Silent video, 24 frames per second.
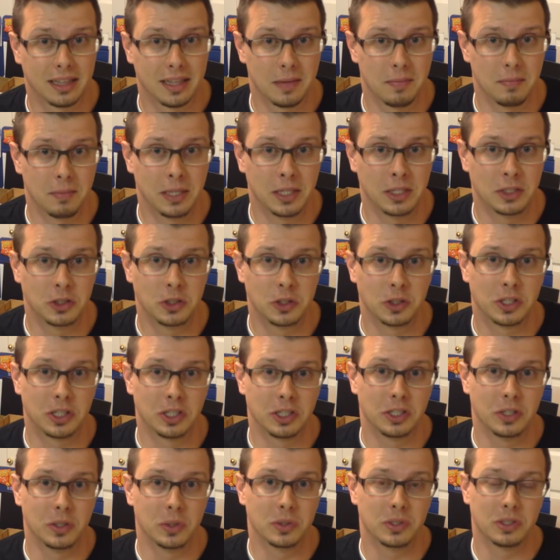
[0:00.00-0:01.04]
That means you could
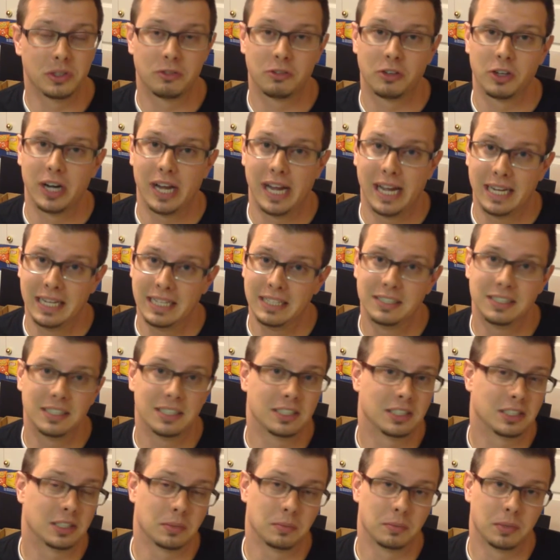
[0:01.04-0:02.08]
use it for any
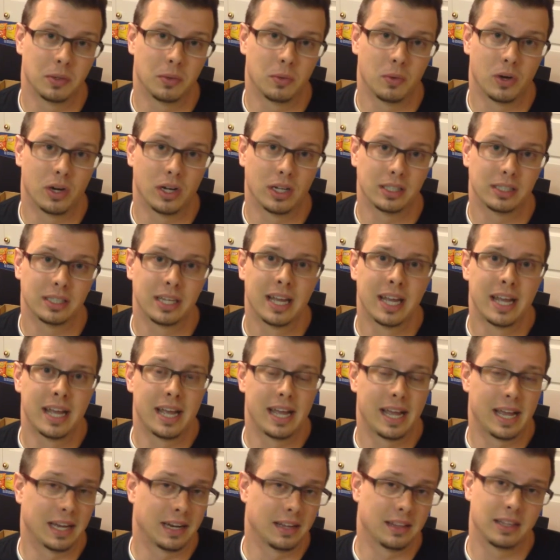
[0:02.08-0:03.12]
system you want,
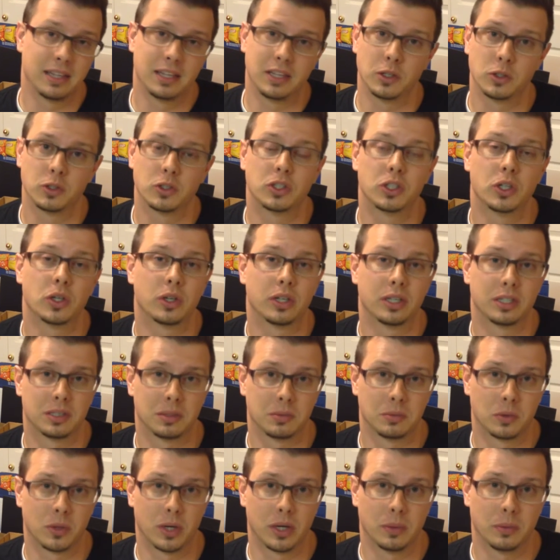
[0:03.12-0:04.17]
and I think you'll still get
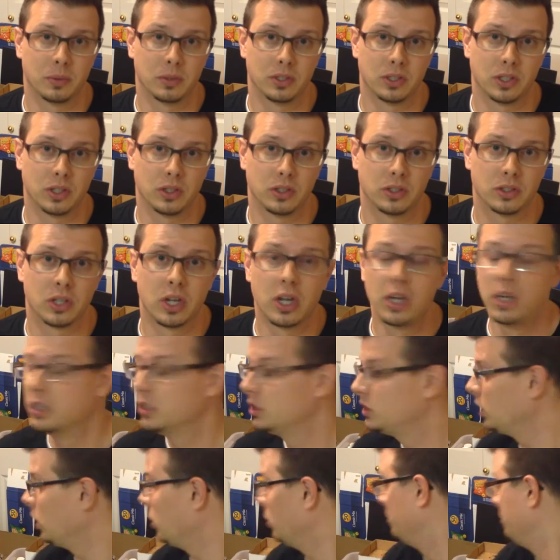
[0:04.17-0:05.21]
some great results.
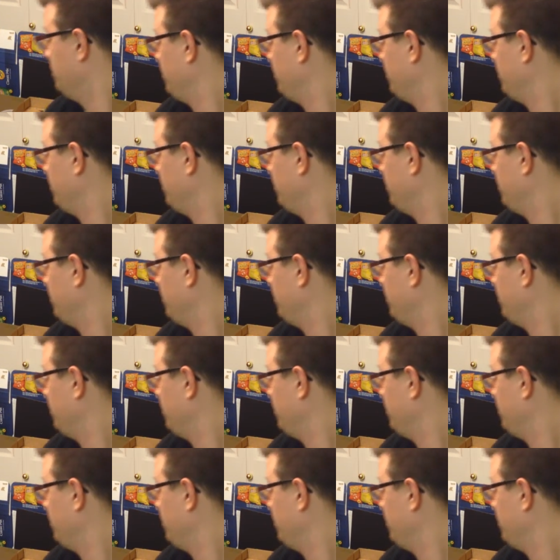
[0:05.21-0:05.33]
So,